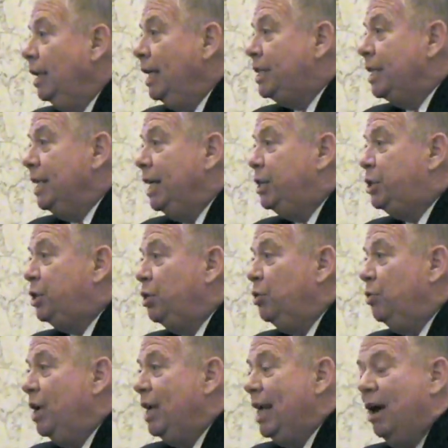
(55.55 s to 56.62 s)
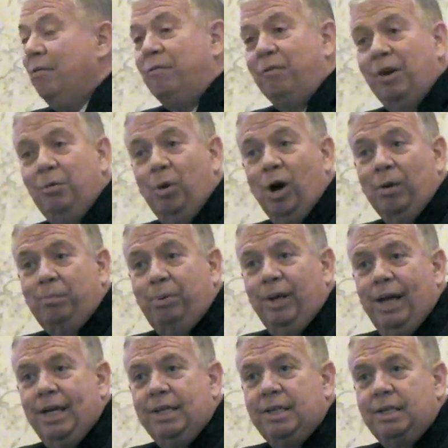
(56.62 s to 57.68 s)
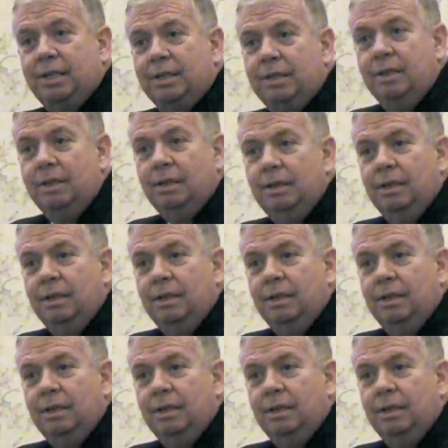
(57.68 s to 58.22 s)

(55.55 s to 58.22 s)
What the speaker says: it's an issue in every workplace.